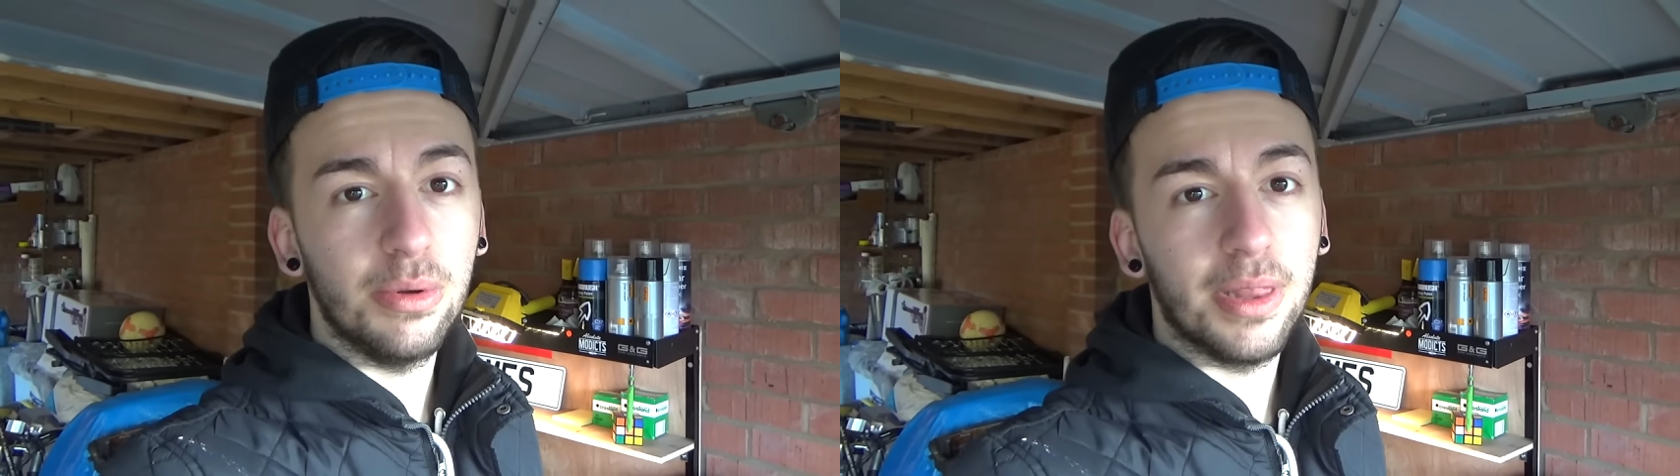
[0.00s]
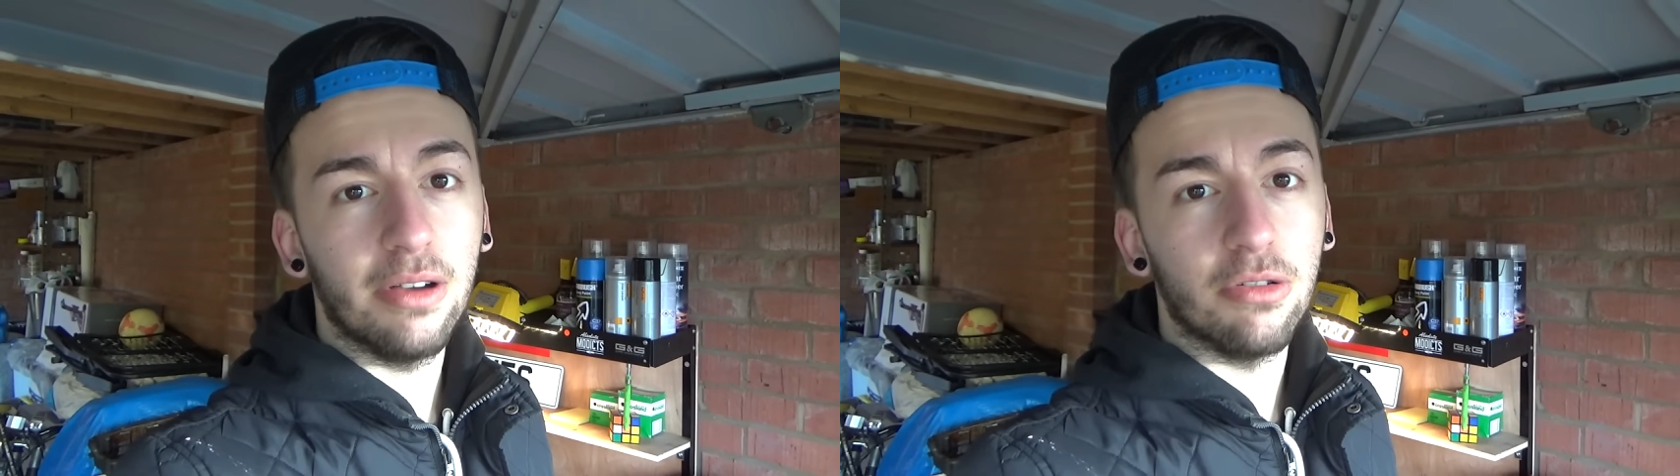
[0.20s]

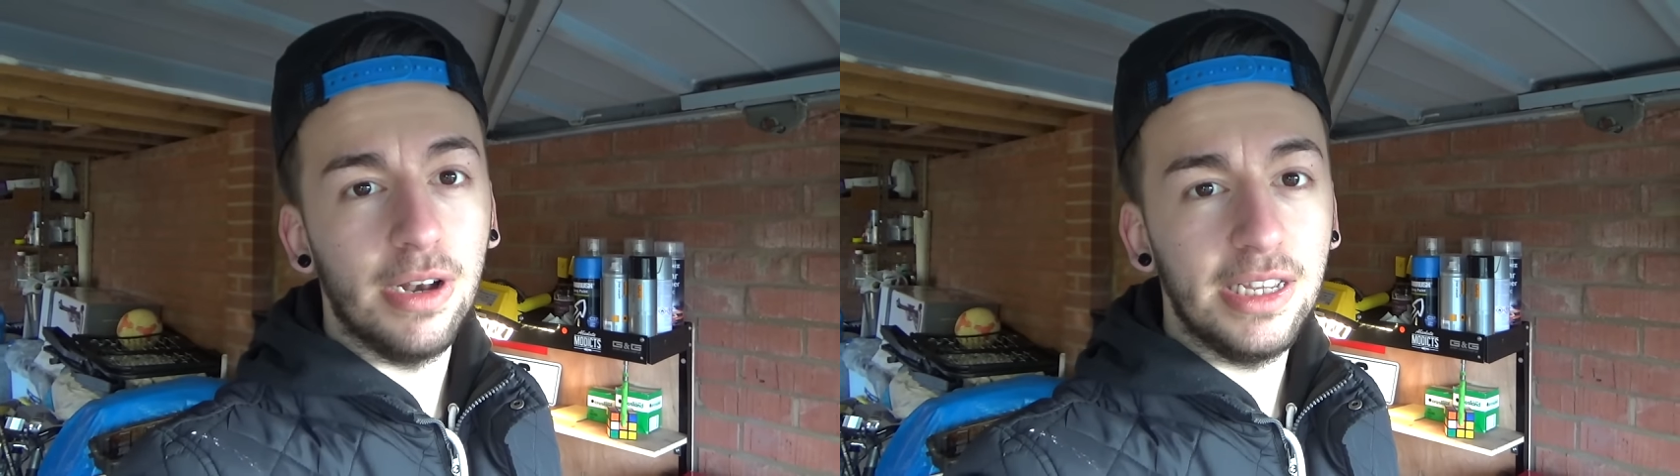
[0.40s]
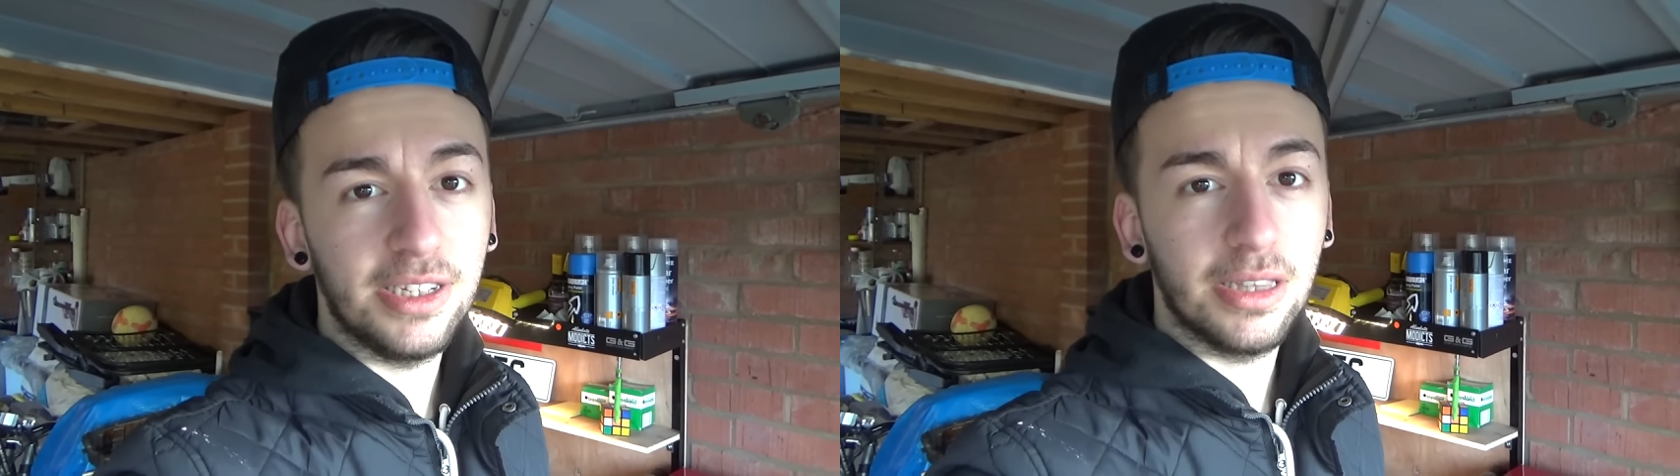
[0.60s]
without
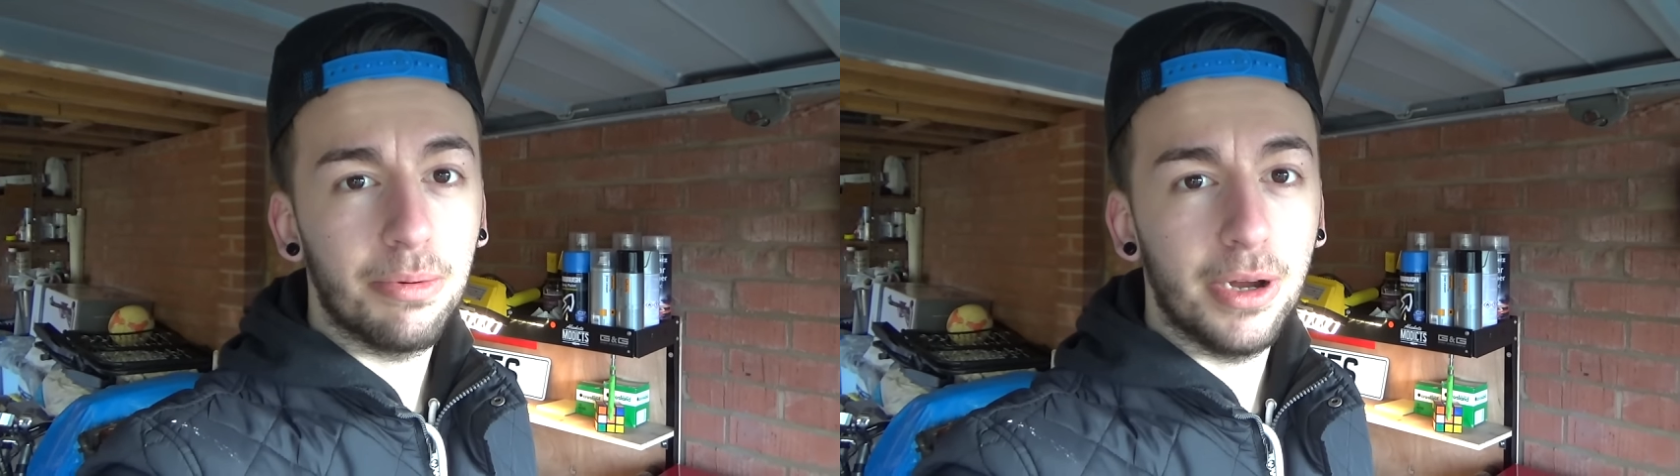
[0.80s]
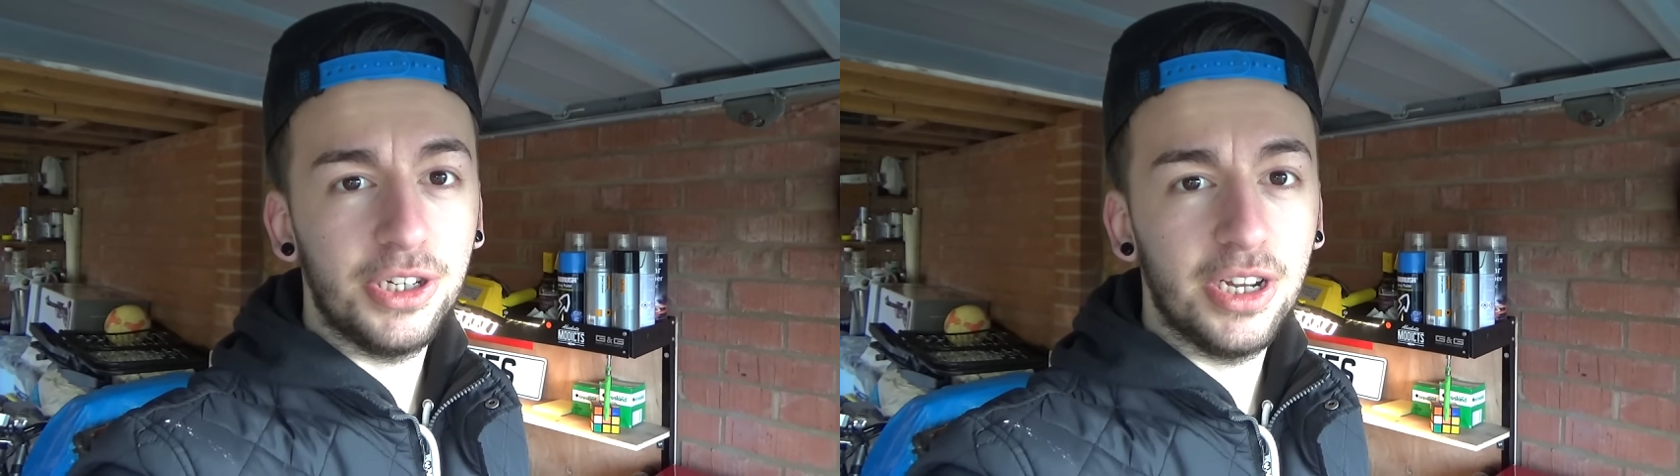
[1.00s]
releasing the
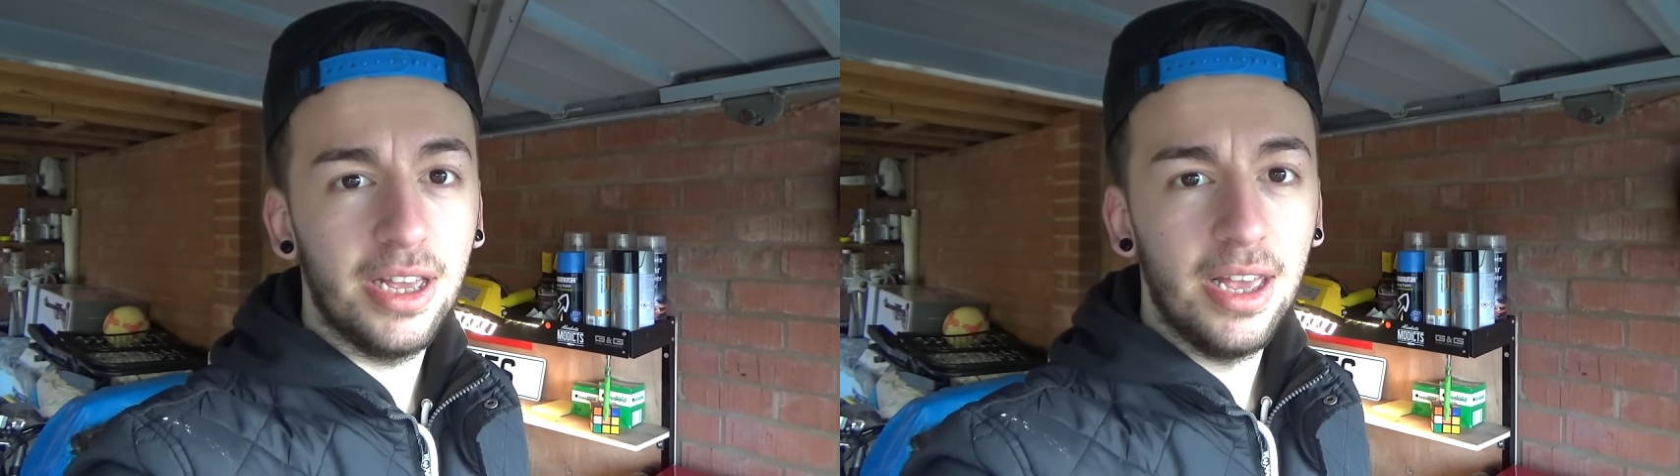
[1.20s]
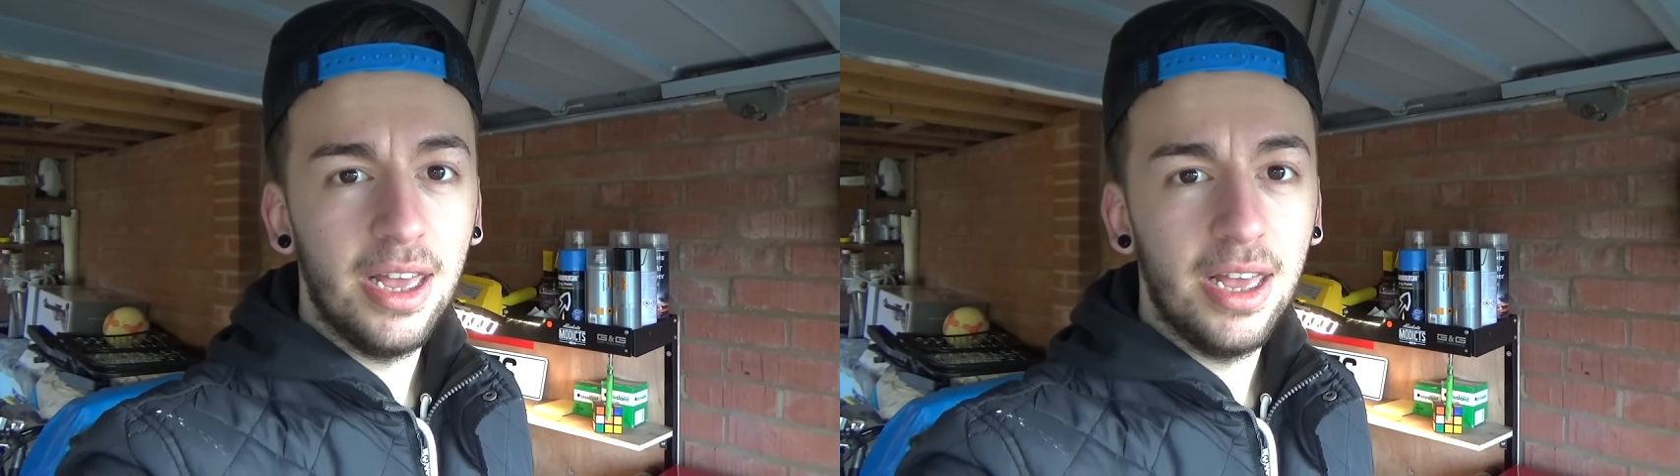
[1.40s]
pressure,